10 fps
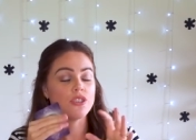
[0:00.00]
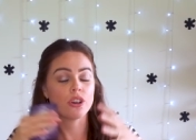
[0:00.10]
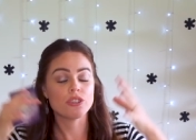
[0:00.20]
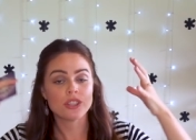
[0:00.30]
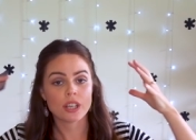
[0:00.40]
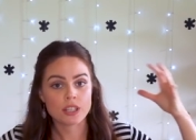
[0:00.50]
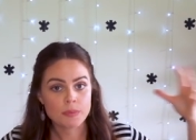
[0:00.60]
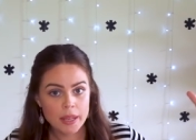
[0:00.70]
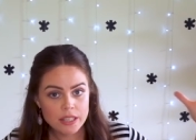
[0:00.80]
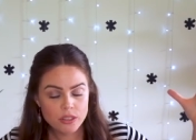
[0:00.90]

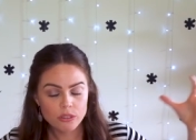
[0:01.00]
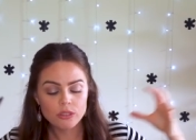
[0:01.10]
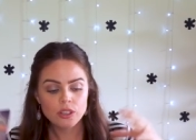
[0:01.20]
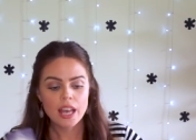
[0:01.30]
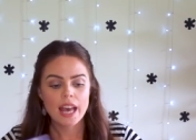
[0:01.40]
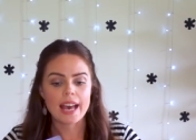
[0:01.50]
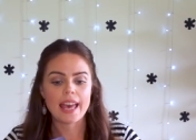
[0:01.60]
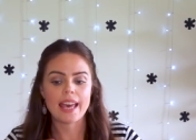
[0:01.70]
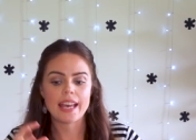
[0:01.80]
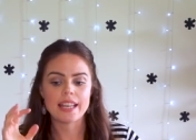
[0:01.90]
non-judgmental
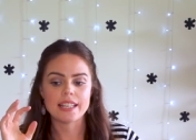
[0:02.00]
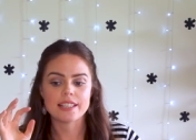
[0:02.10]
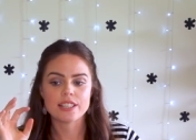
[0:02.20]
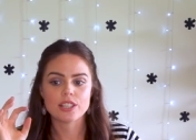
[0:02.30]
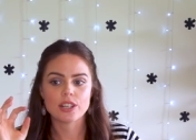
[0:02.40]
and